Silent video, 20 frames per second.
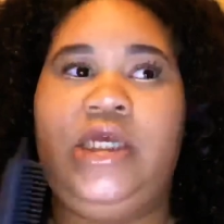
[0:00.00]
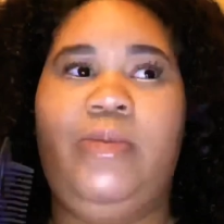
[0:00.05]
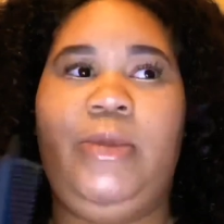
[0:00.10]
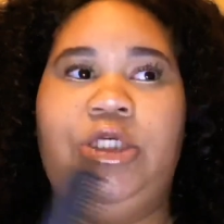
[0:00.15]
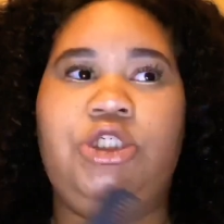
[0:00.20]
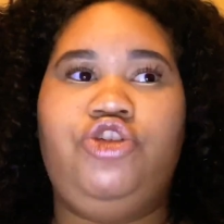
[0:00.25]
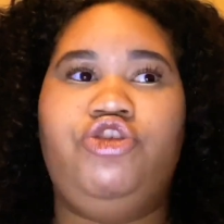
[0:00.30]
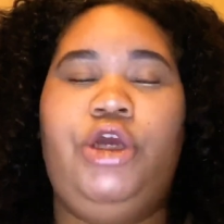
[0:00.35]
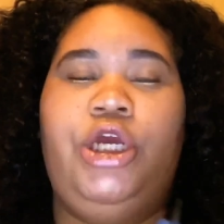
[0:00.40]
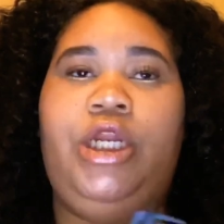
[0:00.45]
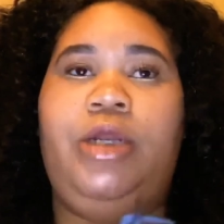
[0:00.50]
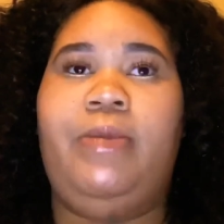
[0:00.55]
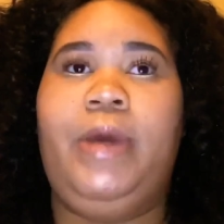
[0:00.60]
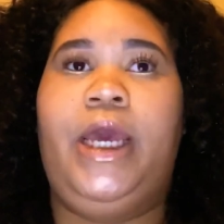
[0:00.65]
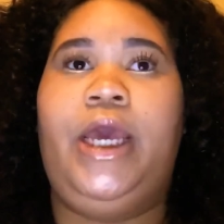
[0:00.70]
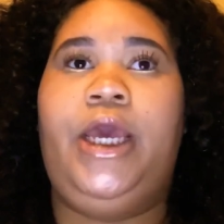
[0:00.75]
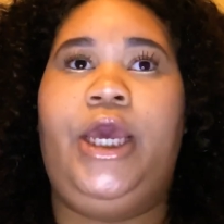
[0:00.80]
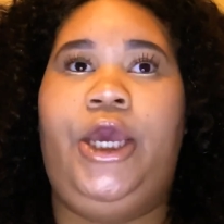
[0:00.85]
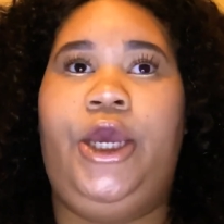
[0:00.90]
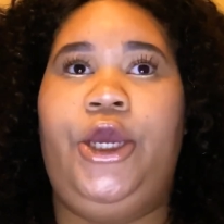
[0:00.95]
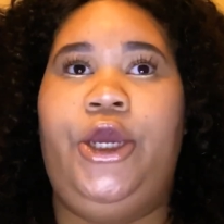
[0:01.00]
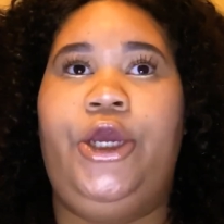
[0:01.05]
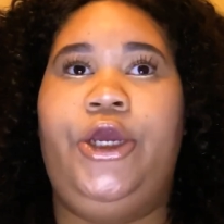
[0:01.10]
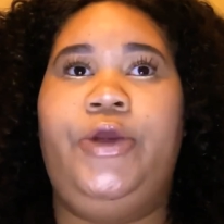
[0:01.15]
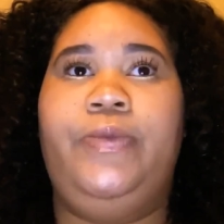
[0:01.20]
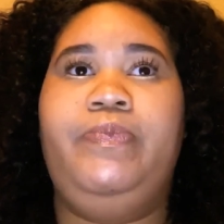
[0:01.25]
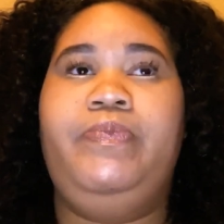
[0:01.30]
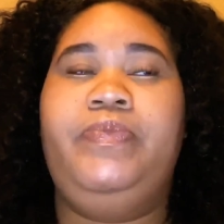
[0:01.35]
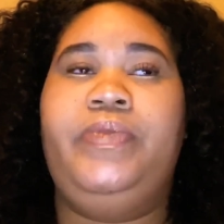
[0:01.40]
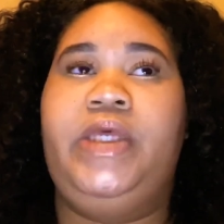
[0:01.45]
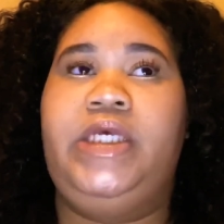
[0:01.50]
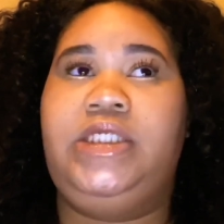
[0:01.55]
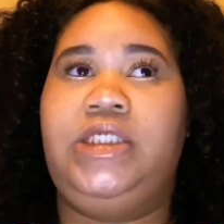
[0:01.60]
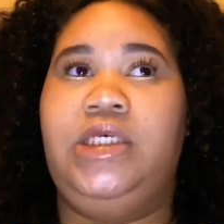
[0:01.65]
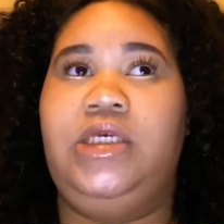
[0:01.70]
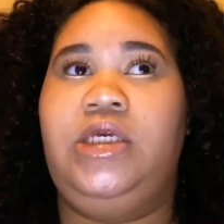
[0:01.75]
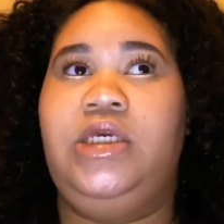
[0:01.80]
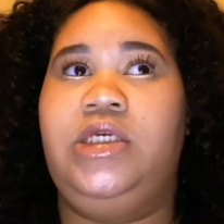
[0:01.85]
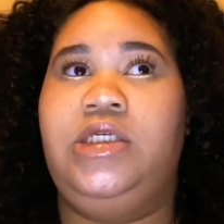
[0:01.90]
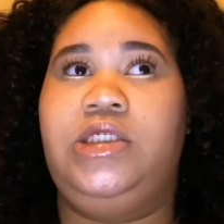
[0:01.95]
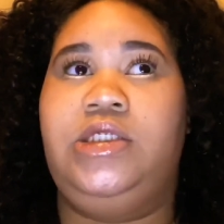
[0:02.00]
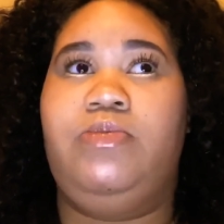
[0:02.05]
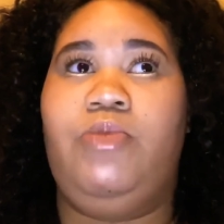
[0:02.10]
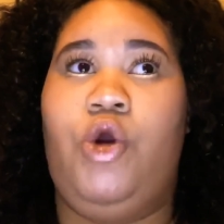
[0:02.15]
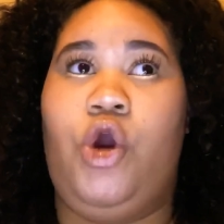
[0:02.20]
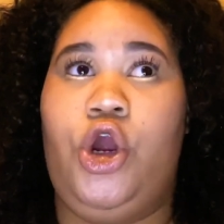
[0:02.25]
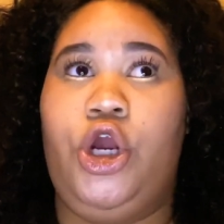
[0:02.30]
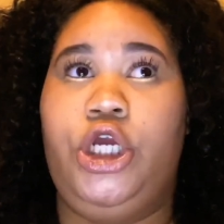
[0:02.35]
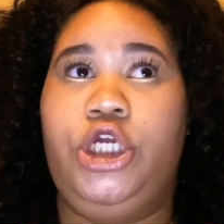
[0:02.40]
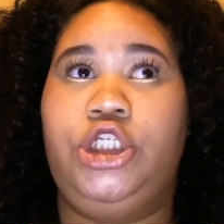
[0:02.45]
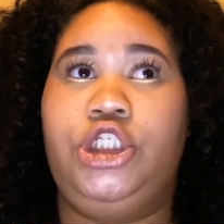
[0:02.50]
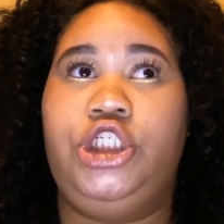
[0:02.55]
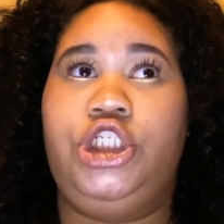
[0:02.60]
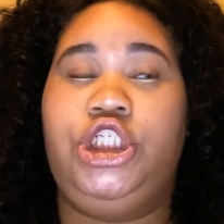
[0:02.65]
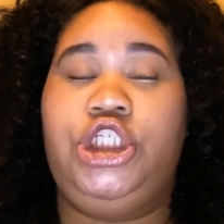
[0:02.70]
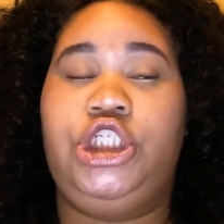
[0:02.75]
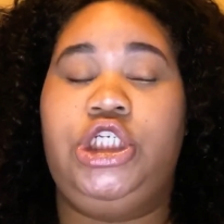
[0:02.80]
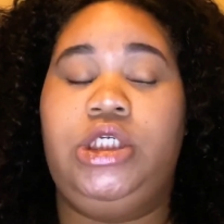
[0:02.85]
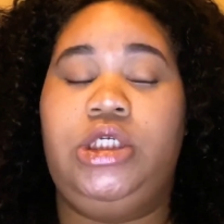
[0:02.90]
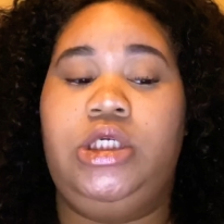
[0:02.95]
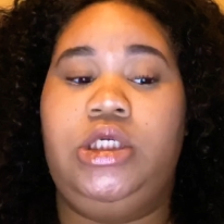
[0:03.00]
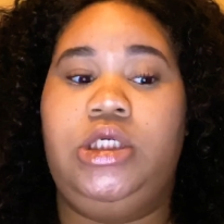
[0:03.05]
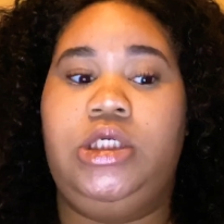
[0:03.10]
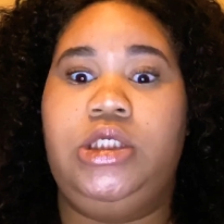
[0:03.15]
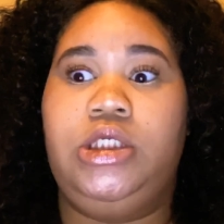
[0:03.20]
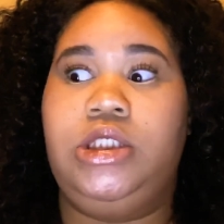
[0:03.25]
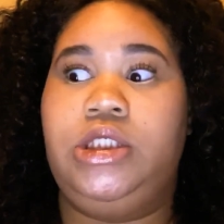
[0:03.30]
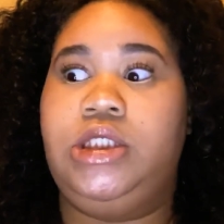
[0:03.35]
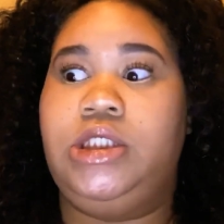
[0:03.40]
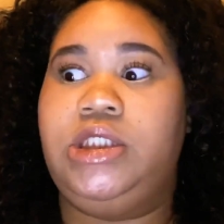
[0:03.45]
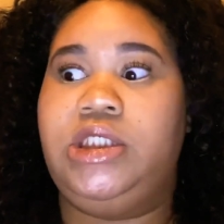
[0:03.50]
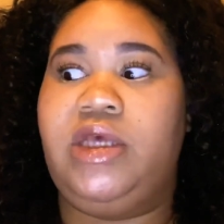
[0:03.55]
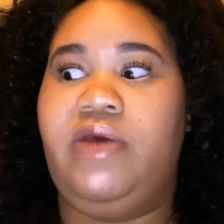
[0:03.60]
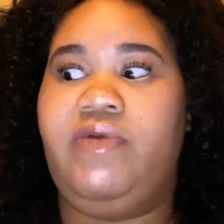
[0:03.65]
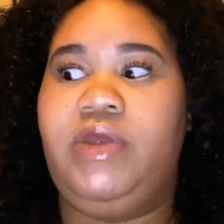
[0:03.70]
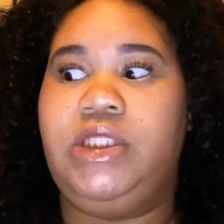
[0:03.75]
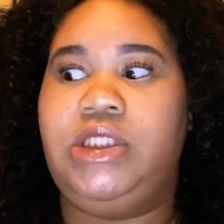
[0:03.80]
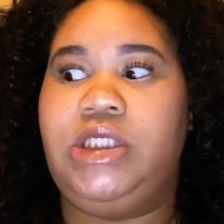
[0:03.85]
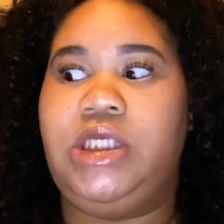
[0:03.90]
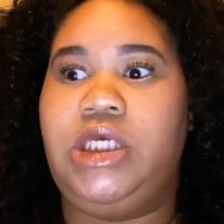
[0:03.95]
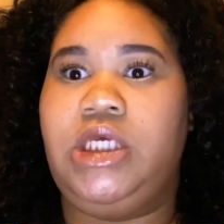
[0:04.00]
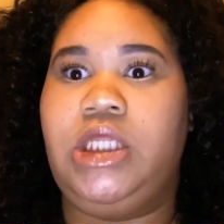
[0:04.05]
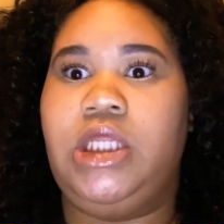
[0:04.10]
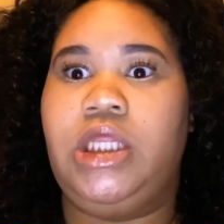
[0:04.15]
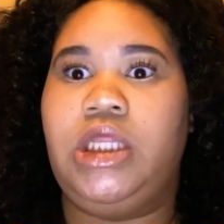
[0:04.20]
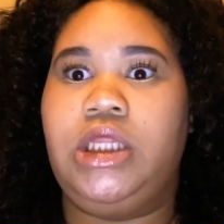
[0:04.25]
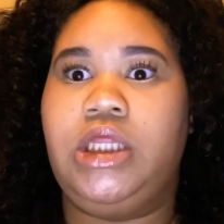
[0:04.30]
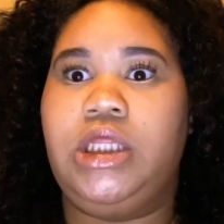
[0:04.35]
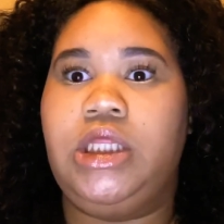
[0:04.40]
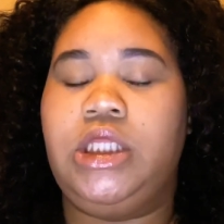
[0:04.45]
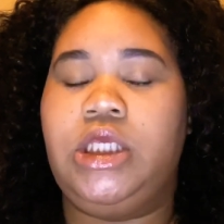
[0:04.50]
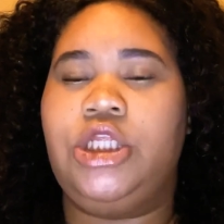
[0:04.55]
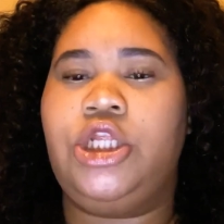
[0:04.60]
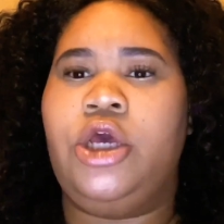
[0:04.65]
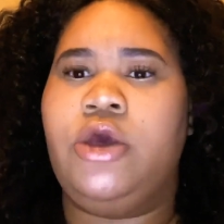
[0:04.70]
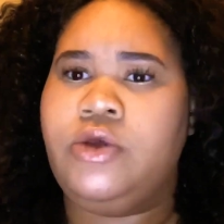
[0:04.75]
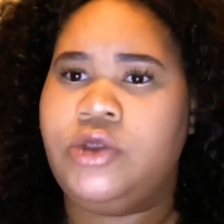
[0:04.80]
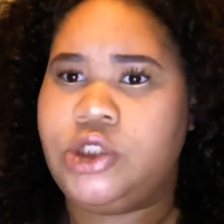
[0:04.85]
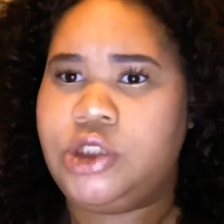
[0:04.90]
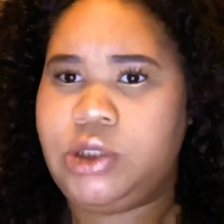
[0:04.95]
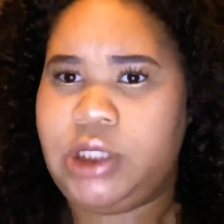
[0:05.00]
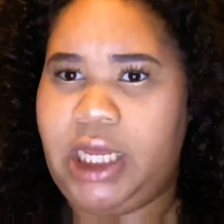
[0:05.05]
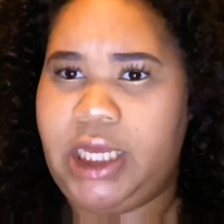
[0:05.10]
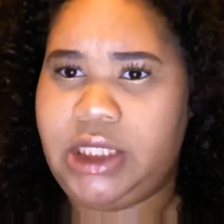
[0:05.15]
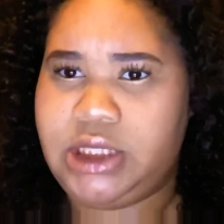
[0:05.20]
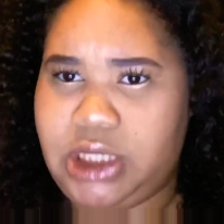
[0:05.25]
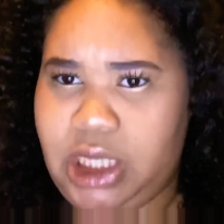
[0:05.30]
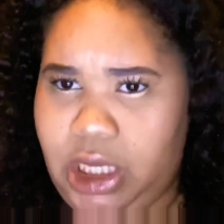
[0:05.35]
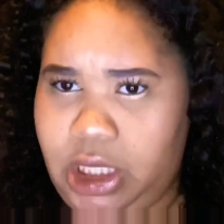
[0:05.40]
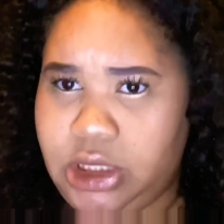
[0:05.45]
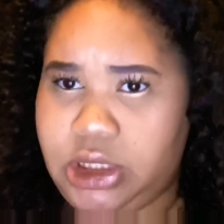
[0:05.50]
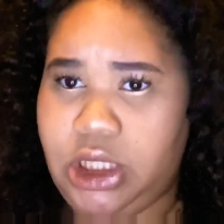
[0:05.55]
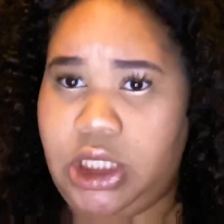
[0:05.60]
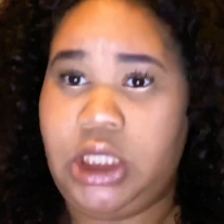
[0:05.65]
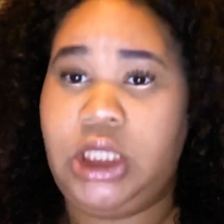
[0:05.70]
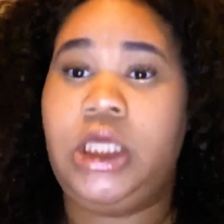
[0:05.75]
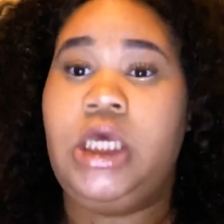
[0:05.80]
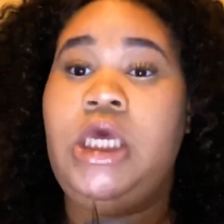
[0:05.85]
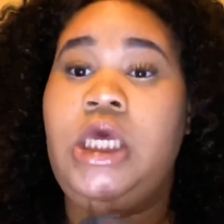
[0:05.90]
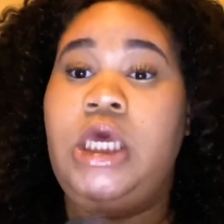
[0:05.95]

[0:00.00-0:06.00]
I straightened my hair, let's see, it's March 17th. No, today's the 18th.